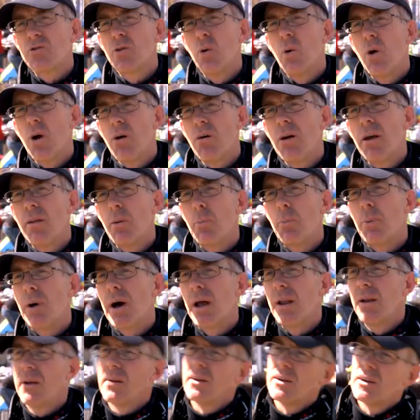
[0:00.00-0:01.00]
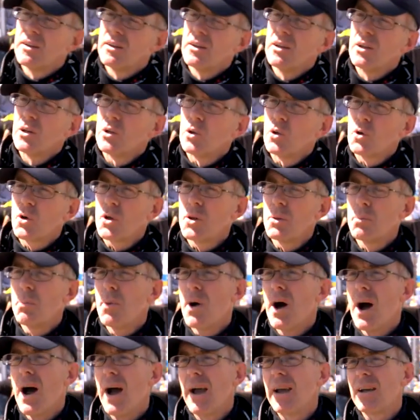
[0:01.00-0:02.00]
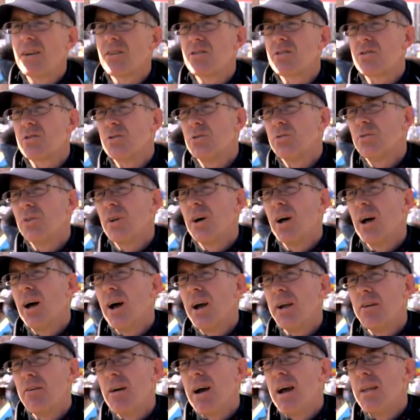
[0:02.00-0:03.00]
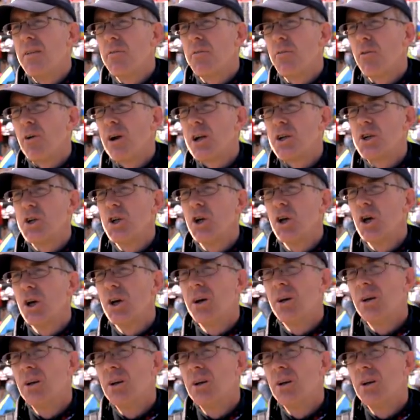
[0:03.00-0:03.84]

to walk around the paddock, look at the bikes, stuff like that. You're out in the fresh air.